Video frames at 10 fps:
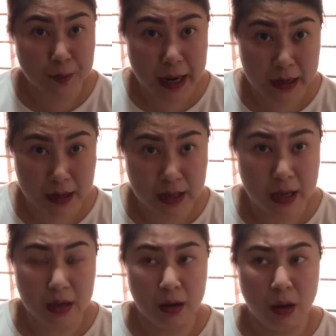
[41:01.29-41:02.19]
by the
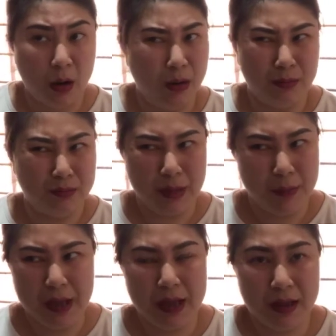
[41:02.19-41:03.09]
day, or
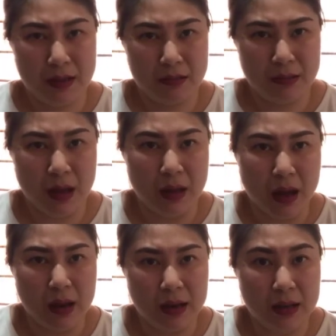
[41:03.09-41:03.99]
maybe
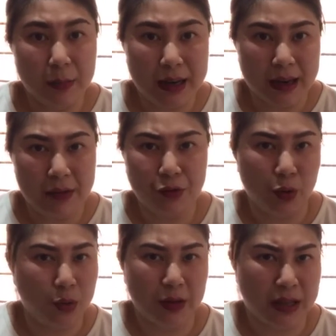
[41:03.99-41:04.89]
a little bit left
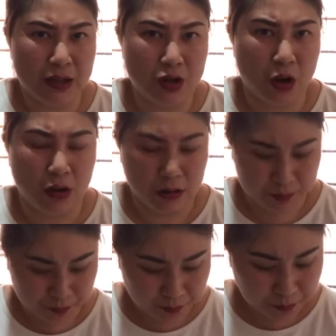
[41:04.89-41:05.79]
over, that's all.
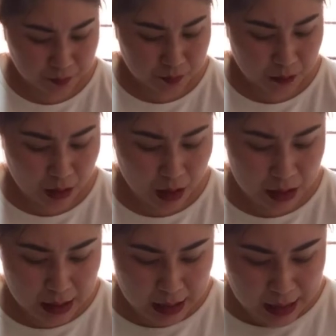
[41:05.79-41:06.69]

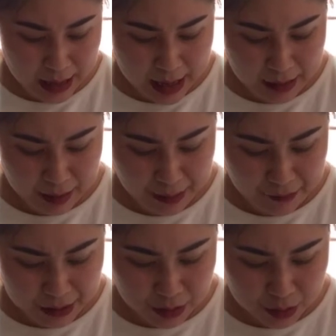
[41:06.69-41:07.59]
And
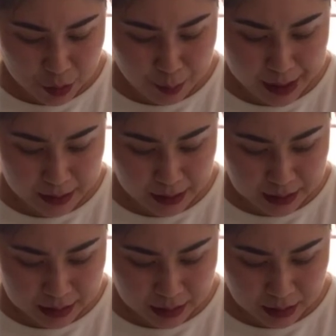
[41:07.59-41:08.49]
Mavis also make
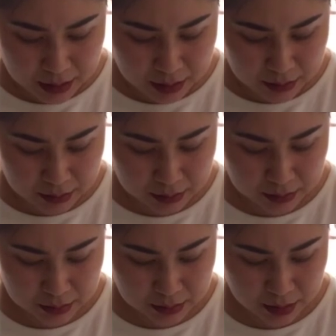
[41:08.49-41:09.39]
this,
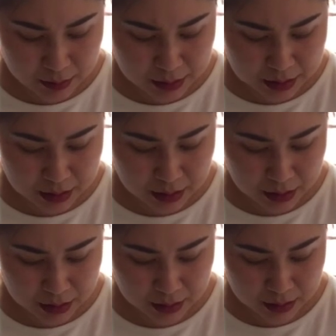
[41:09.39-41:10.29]
let me see,
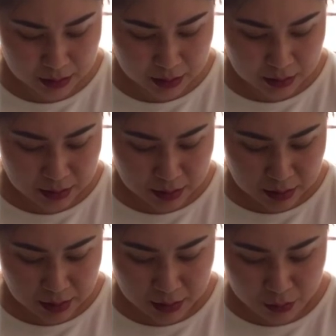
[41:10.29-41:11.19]

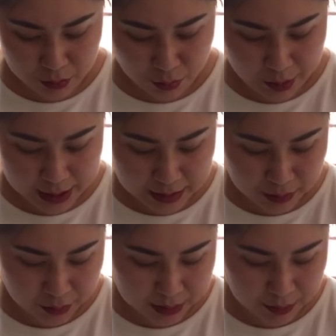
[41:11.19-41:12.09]
don't know where is the
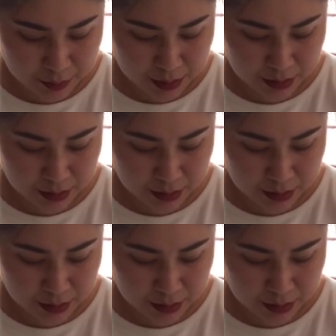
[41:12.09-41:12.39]
recipe.